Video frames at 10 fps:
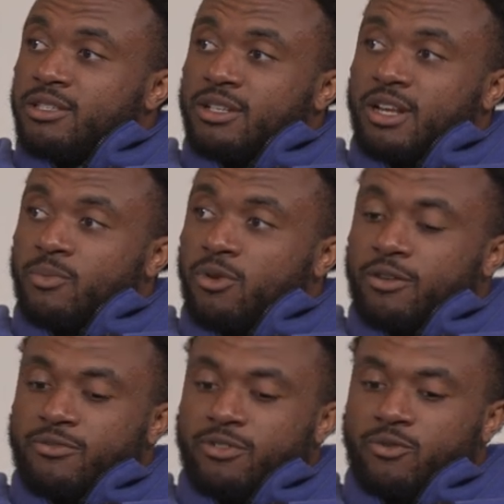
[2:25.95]
It's a
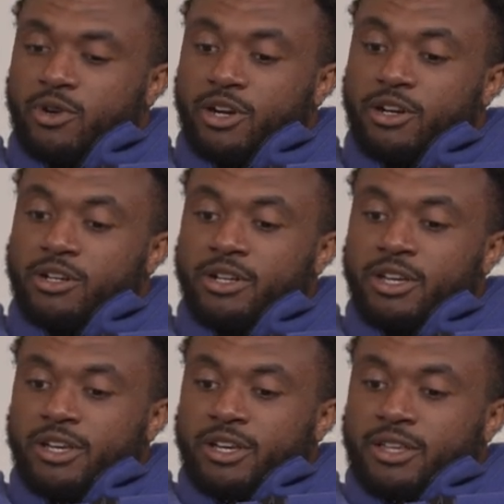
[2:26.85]
nonprofit where
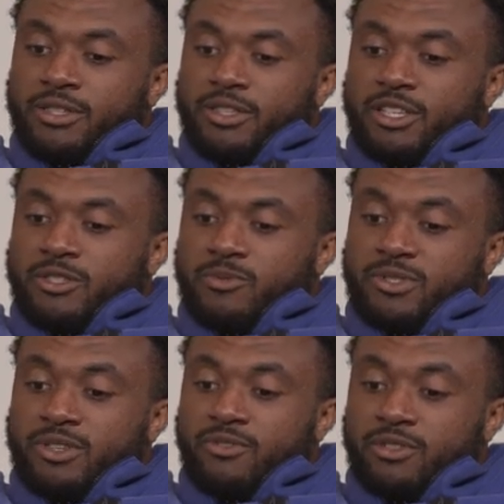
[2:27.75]
they
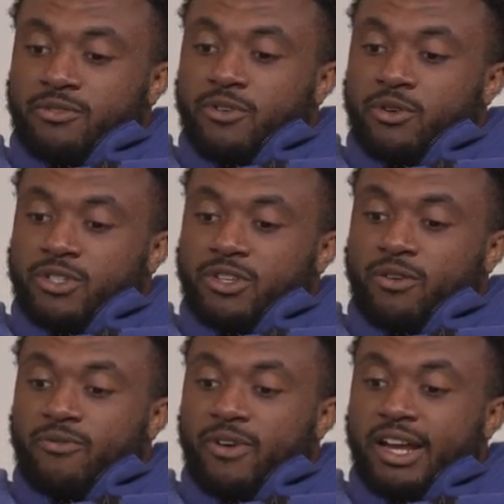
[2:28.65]
specifically focus
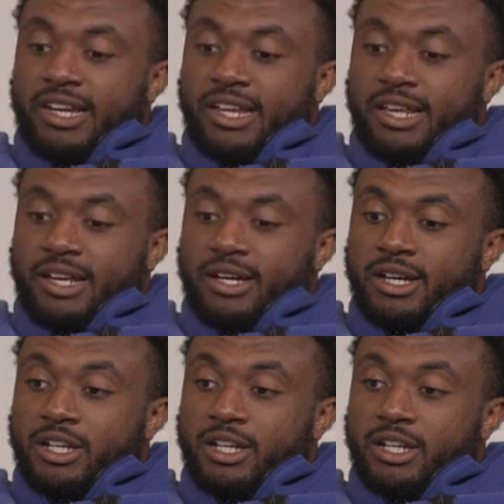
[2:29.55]
on finding